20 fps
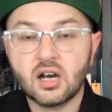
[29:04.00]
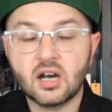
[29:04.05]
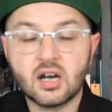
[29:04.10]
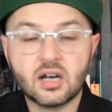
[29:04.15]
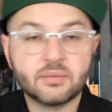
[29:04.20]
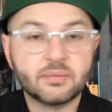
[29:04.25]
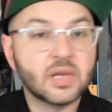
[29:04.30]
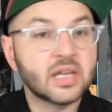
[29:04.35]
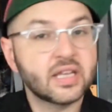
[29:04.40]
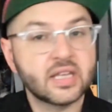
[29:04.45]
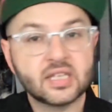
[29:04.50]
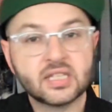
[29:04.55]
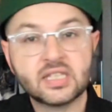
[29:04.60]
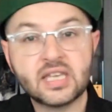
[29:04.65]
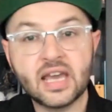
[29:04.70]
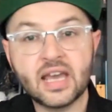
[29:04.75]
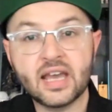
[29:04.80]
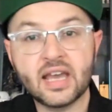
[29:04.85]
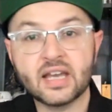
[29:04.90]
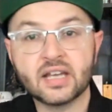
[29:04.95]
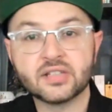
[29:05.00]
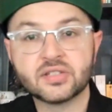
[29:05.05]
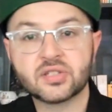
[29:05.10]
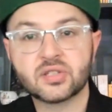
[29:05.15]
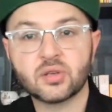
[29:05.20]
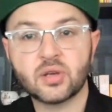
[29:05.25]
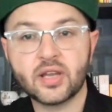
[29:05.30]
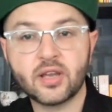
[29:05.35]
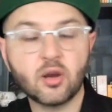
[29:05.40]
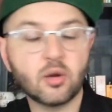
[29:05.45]
yeah,
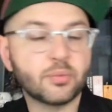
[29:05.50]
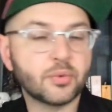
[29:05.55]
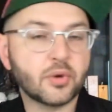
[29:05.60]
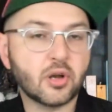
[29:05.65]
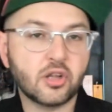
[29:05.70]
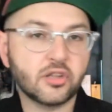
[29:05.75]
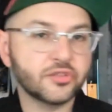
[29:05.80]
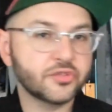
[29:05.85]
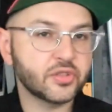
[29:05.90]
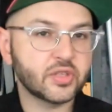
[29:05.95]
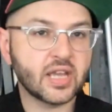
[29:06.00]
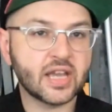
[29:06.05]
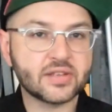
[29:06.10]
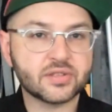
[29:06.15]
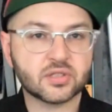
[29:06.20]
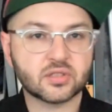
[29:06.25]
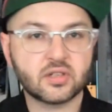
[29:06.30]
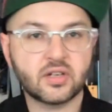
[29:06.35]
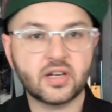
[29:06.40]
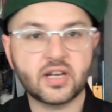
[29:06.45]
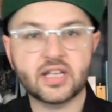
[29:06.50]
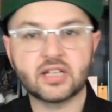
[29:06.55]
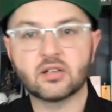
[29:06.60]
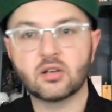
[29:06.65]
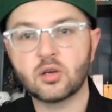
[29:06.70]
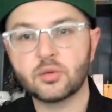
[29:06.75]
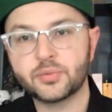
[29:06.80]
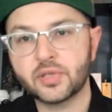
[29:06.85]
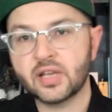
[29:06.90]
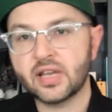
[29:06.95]
so I hope all of you guys are
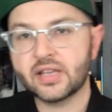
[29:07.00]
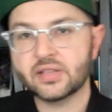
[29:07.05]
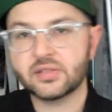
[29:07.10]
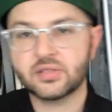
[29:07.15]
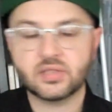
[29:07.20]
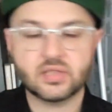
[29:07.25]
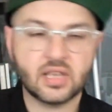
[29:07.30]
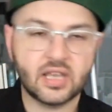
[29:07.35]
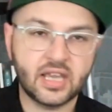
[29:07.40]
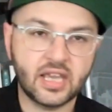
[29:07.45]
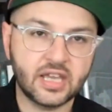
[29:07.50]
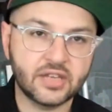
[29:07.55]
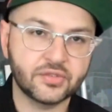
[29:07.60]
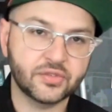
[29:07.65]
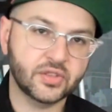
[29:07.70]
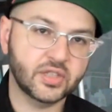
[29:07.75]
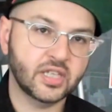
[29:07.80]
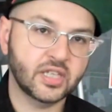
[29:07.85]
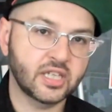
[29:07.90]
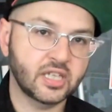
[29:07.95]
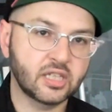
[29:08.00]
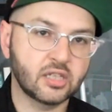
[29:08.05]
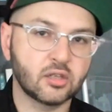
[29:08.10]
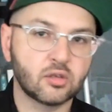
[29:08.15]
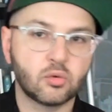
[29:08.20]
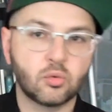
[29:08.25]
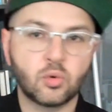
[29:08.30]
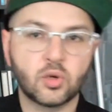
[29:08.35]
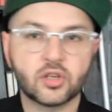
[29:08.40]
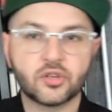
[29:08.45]
great. Hope you guys have
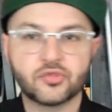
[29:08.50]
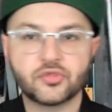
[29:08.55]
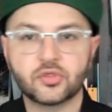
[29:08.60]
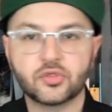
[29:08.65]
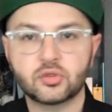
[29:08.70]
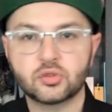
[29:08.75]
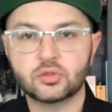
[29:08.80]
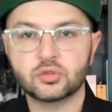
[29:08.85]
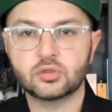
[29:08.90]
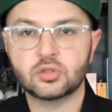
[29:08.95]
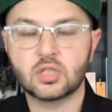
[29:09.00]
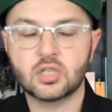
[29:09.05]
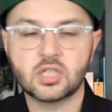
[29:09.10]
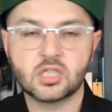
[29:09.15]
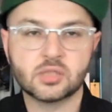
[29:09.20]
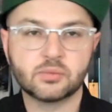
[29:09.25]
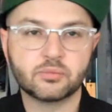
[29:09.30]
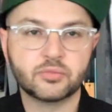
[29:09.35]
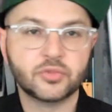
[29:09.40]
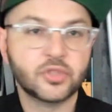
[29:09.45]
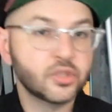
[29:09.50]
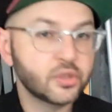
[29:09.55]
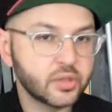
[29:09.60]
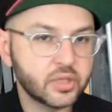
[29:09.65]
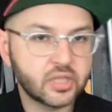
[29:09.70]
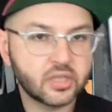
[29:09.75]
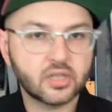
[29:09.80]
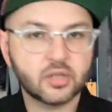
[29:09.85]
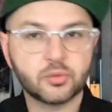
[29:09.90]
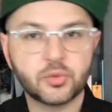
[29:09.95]
a wonderful New
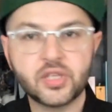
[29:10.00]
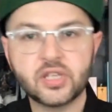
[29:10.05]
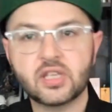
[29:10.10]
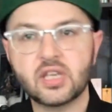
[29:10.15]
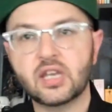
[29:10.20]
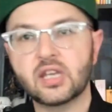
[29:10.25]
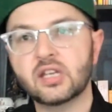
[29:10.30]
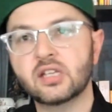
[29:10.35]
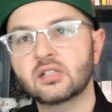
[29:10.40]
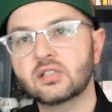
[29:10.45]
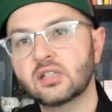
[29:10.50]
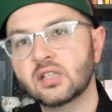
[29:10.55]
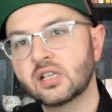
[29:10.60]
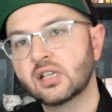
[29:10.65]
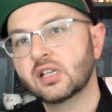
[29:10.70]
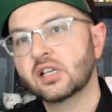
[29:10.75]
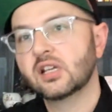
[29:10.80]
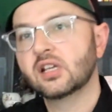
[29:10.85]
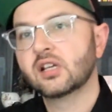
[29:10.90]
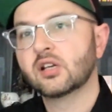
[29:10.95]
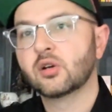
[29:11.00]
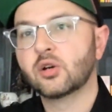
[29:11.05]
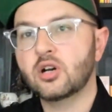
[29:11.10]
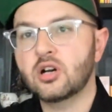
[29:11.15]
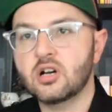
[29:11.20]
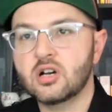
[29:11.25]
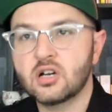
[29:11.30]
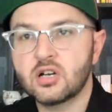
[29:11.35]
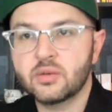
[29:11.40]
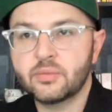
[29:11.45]
Year weekend.
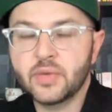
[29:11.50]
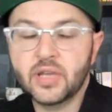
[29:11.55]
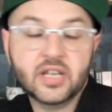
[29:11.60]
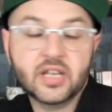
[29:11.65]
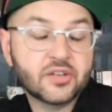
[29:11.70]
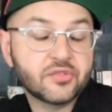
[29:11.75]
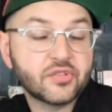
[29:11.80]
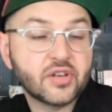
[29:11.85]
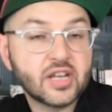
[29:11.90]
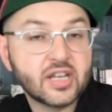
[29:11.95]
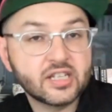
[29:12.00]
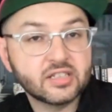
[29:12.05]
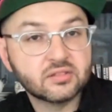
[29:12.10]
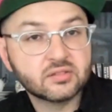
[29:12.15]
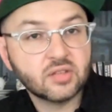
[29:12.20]
And if I